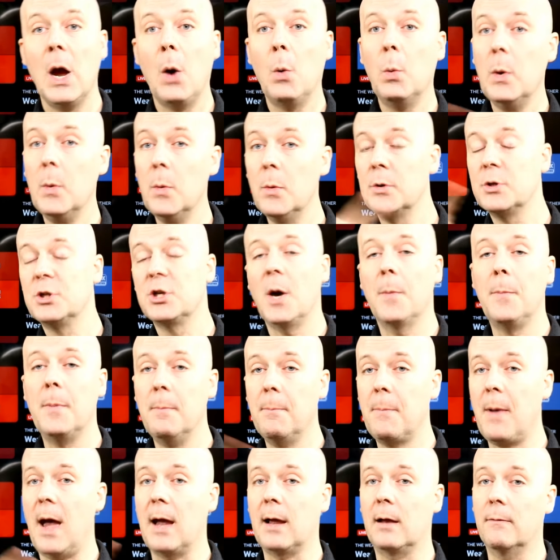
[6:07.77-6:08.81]
We were
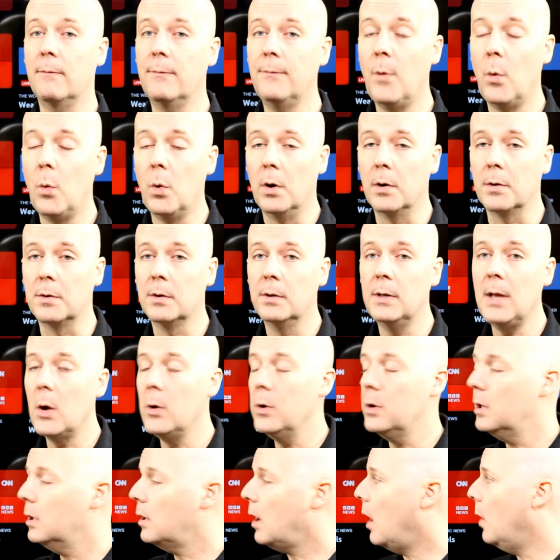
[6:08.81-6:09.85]
jumping back and forth. Now,
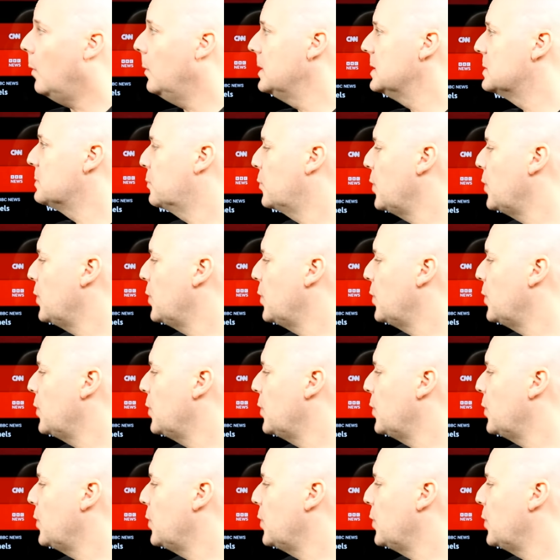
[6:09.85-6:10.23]
you could always